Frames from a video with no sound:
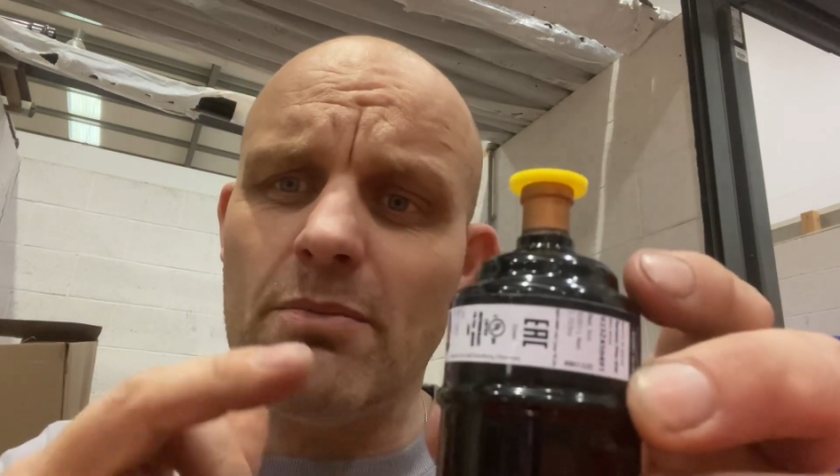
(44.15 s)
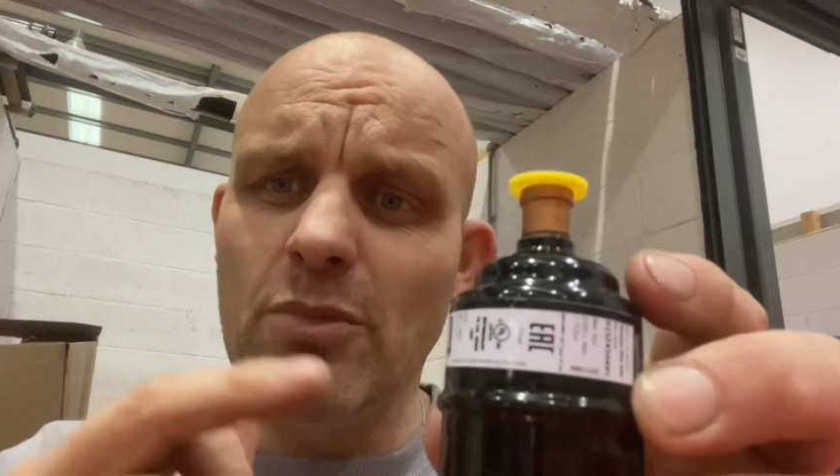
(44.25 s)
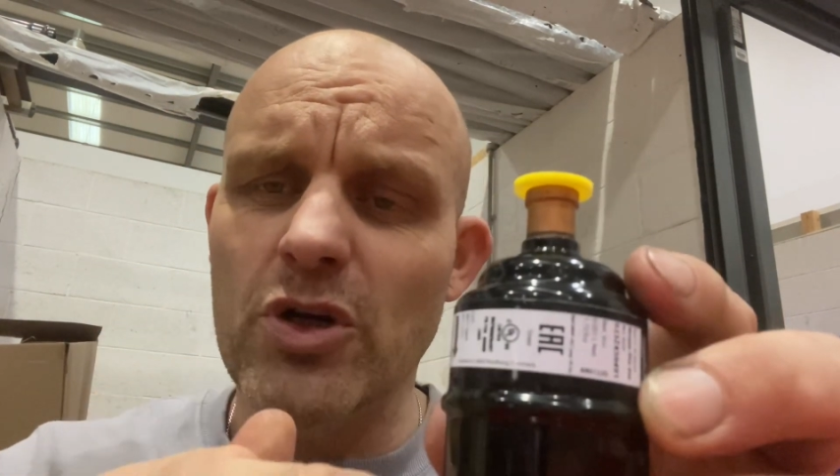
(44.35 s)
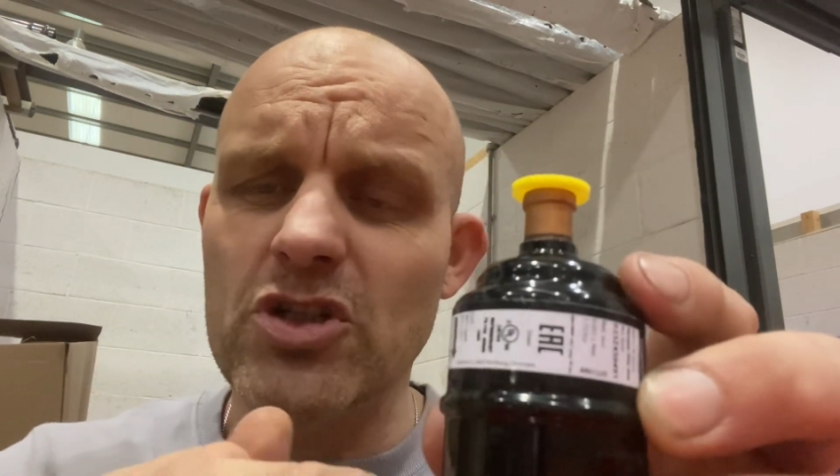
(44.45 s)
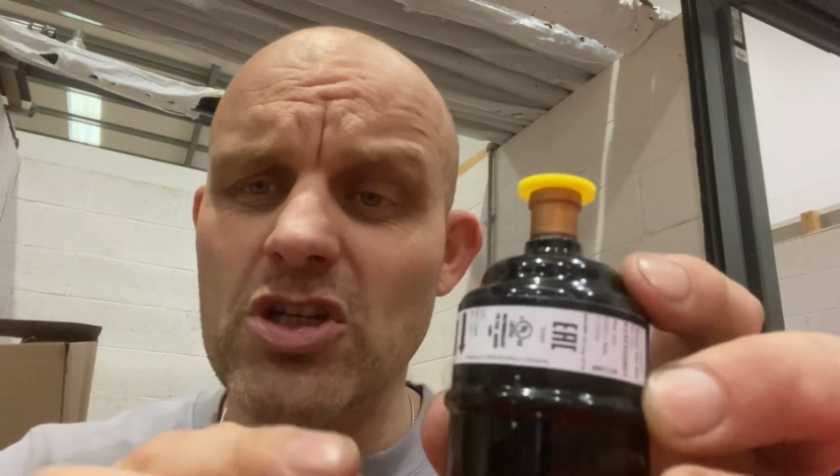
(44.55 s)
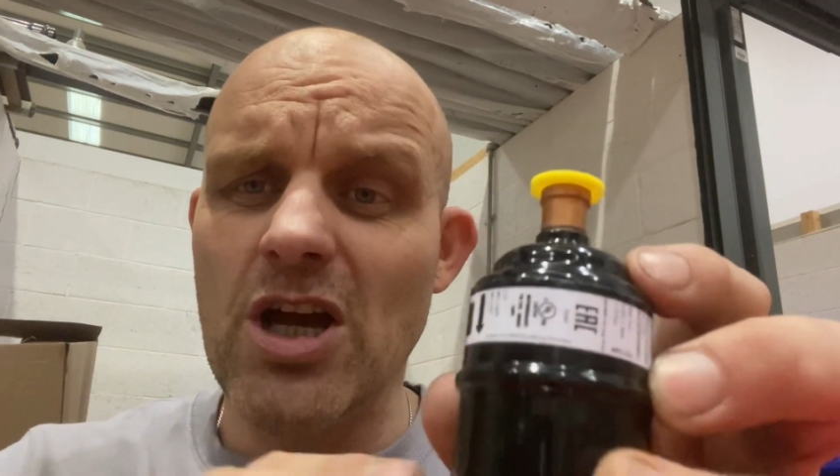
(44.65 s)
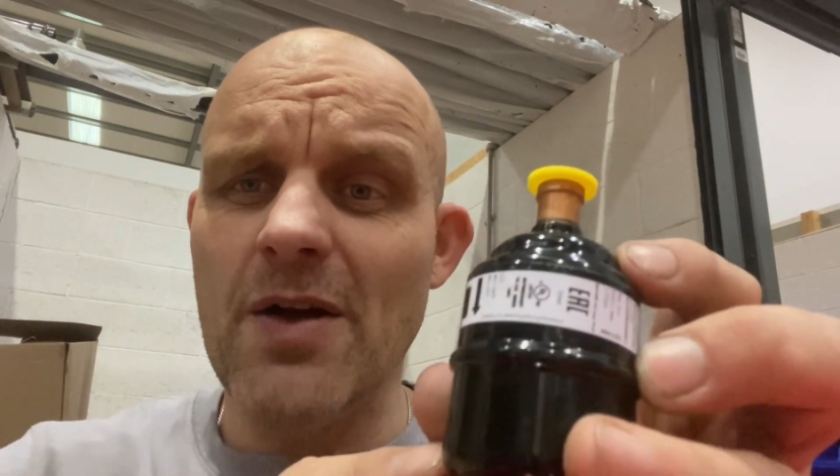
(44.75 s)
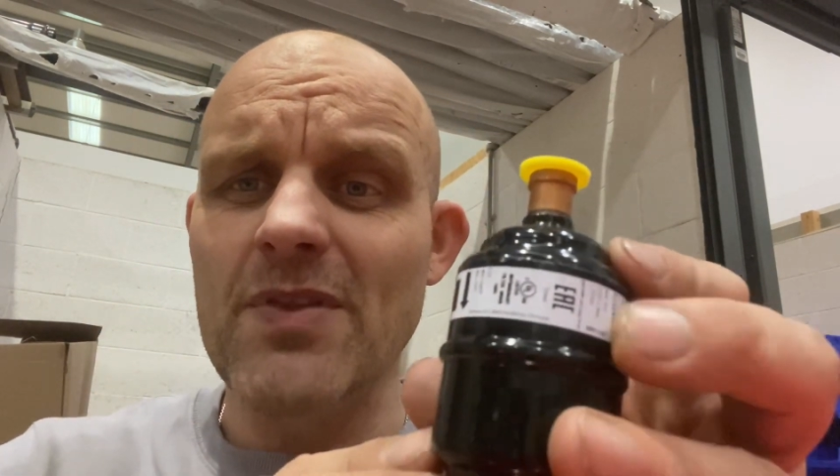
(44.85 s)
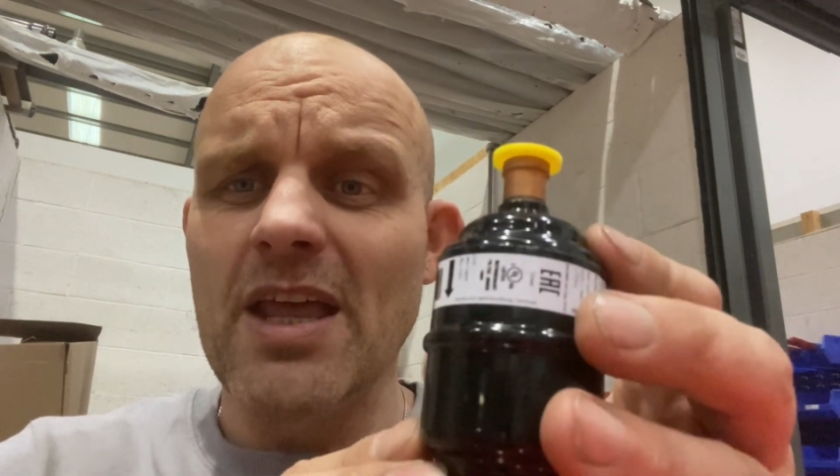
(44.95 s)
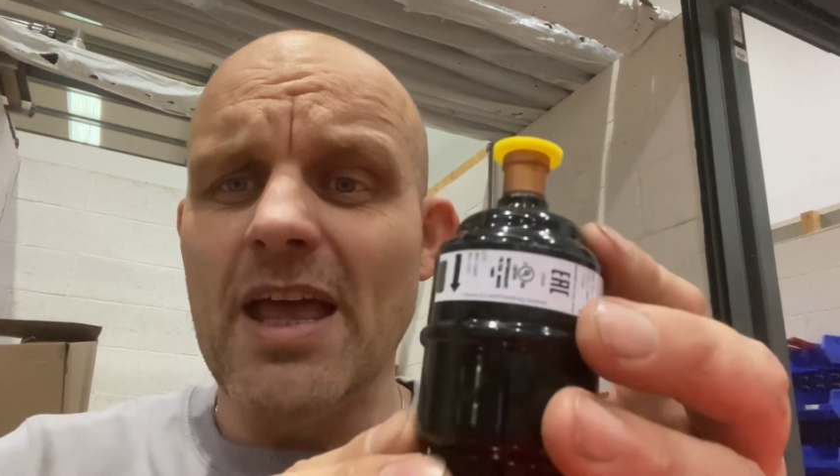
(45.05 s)
moisture
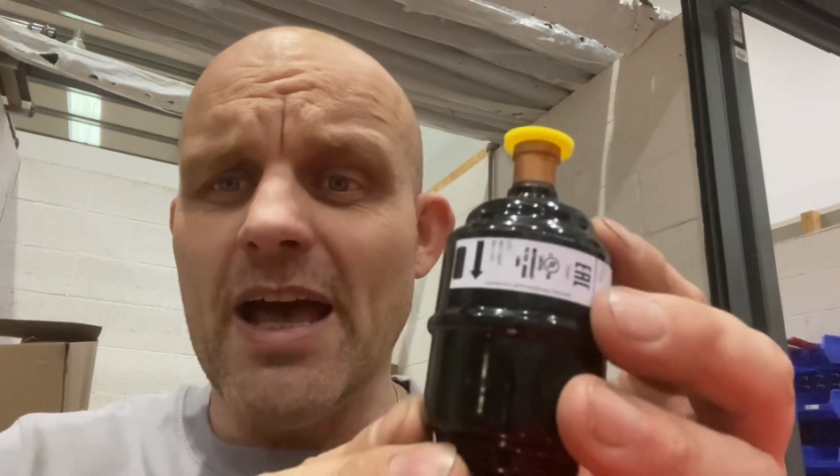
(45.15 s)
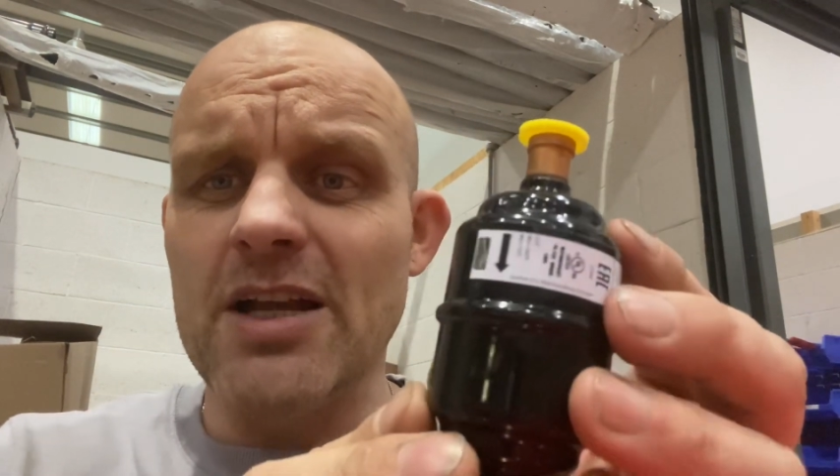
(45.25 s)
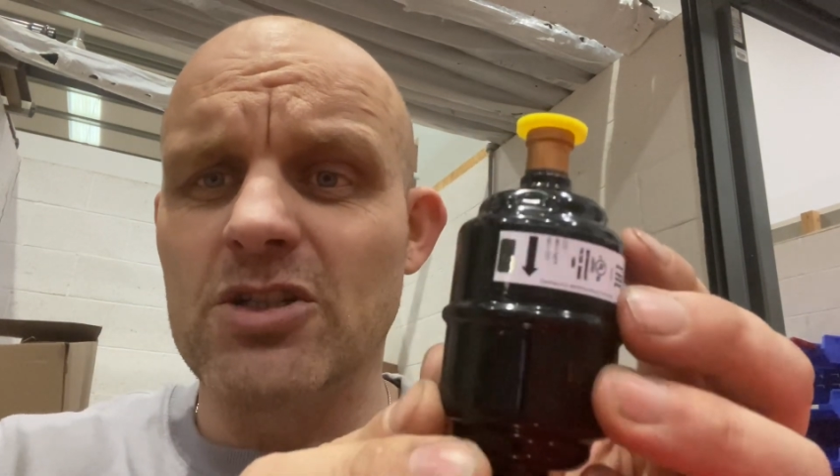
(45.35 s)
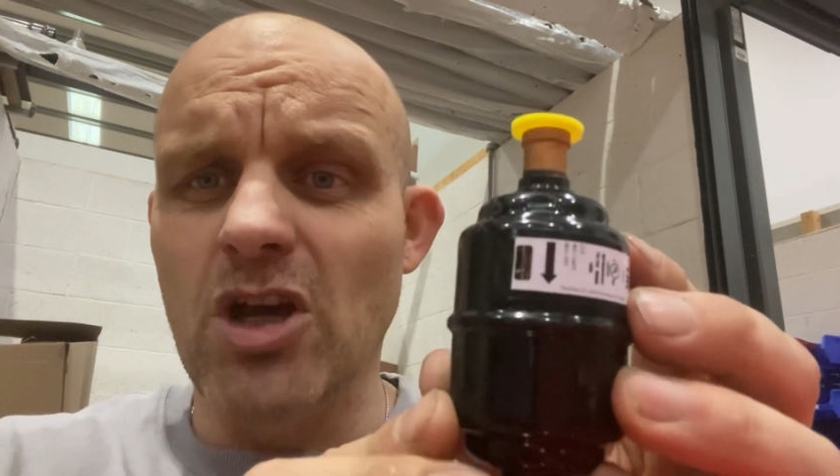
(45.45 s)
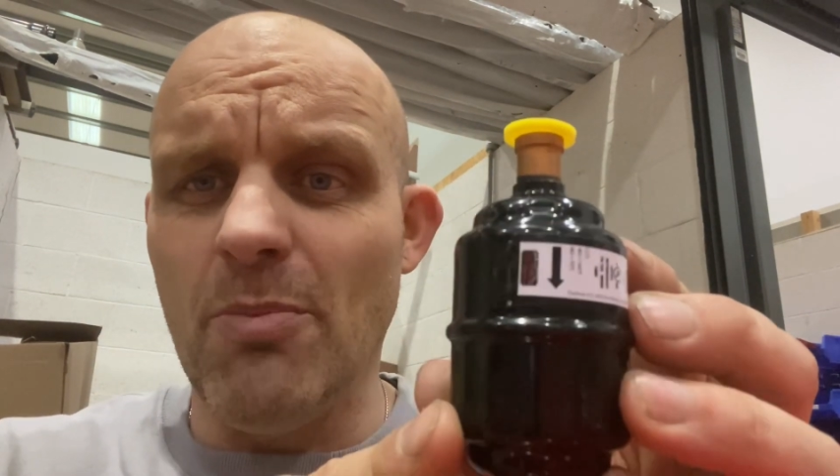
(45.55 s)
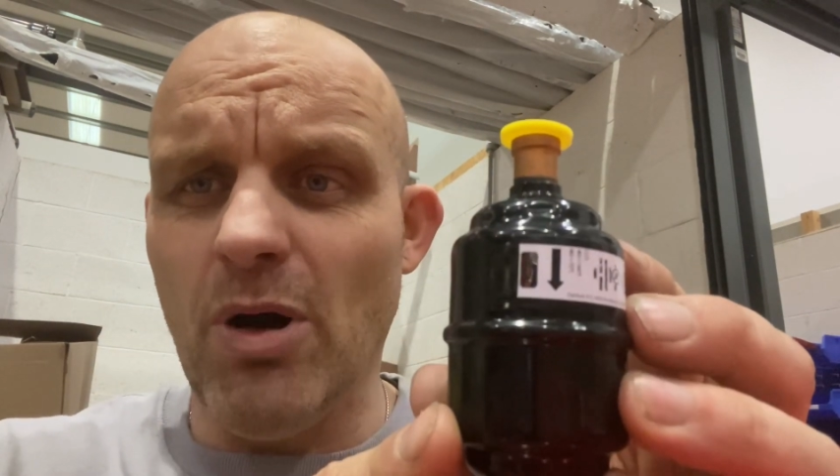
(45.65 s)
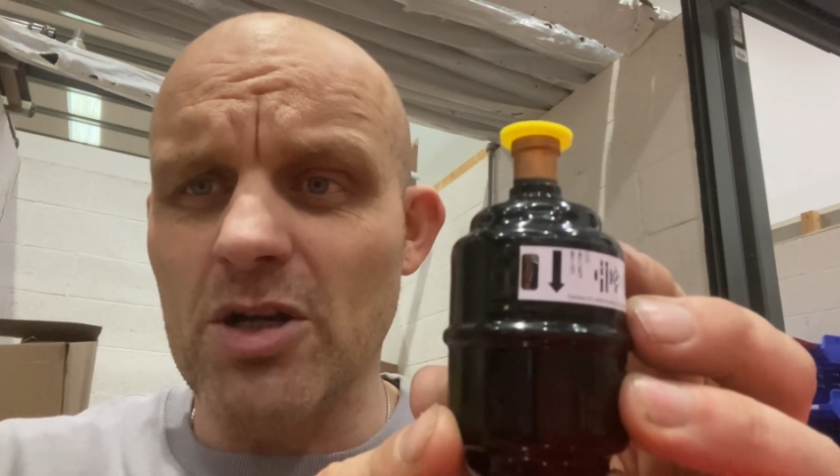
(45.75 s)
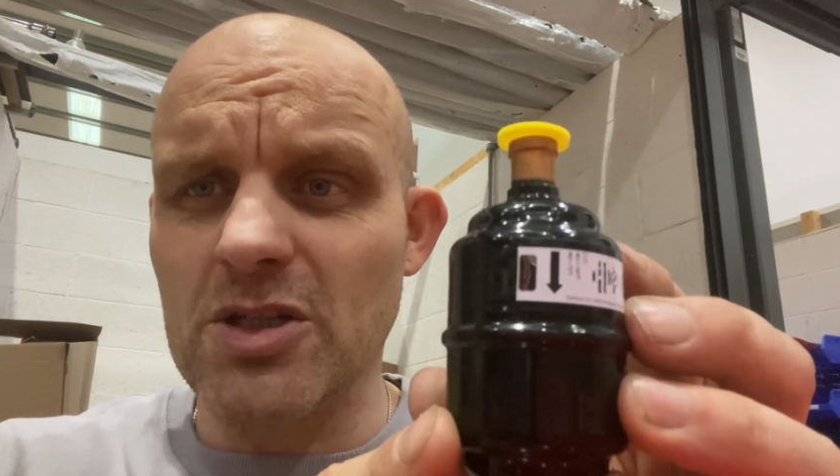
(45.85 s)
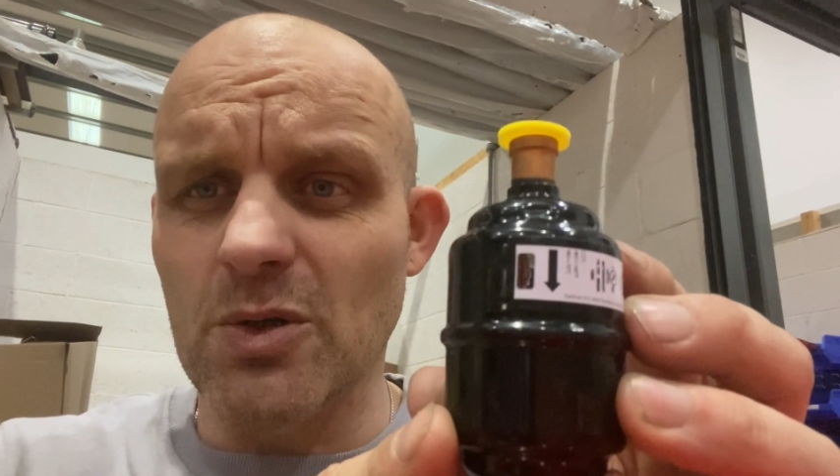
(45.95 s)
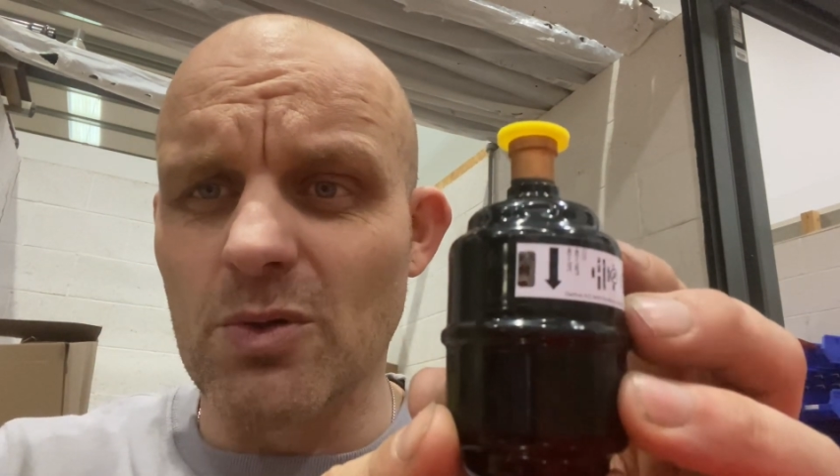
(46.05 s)
and dirt
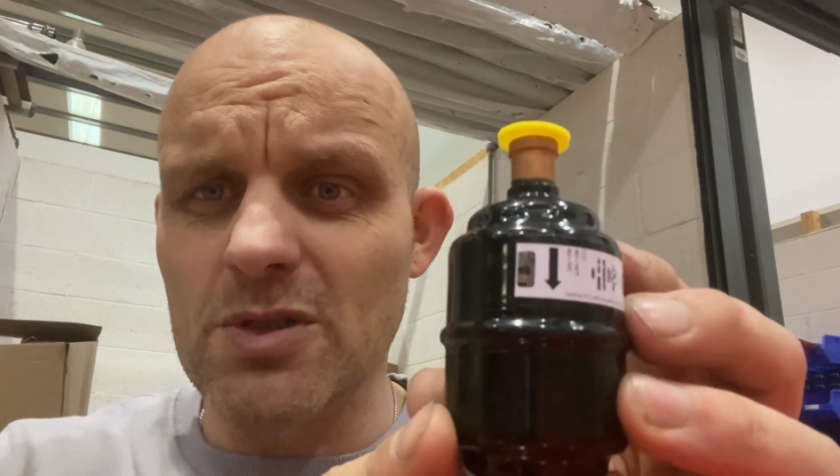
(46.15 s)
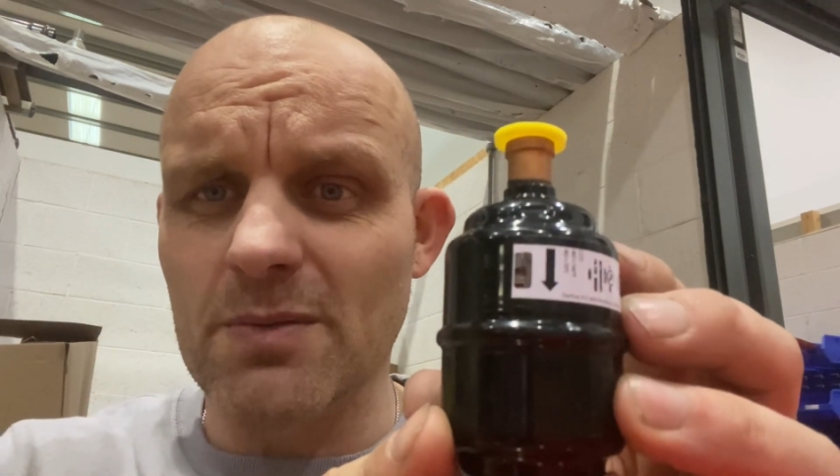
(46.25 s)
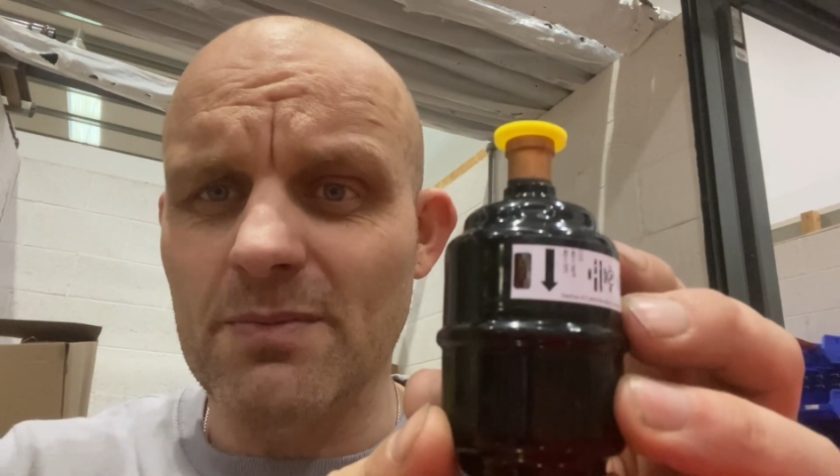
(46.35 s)
particles,